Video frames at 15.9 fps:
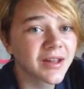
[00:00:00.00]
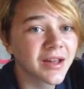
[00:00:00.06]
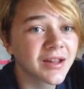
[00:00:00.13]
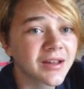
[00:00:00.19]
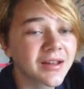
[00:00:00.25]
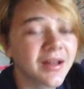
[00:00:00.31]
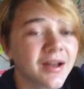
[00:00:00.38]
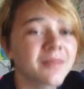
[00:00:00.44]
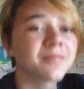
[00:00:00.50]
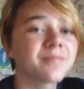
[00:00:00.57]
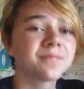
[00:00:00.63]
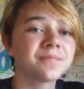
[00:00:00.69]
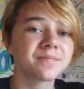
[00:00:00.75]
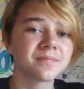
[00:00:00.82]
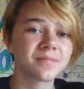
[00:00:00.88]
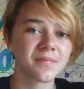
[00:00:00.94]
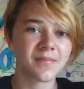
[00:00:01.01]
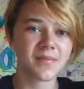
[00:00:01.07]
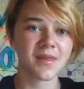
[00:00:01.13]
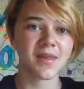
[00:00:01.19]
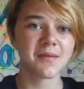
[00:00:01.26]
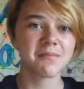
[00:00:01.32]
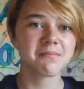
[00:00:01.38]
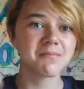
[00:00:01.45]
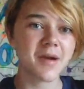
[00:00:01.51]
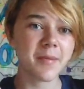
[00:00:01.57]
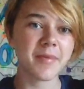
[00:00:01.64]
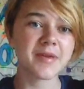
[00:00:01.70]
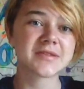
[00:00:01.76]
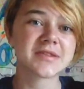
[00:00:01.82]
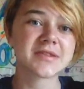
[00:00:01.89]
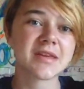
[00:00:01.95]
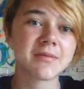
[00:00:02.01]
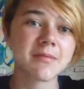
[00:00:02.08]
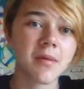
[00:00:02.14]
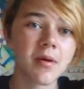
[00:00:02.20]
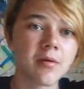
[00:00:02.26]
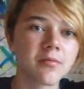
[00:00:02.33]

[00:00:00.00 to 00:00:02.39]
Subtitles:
that might be seen.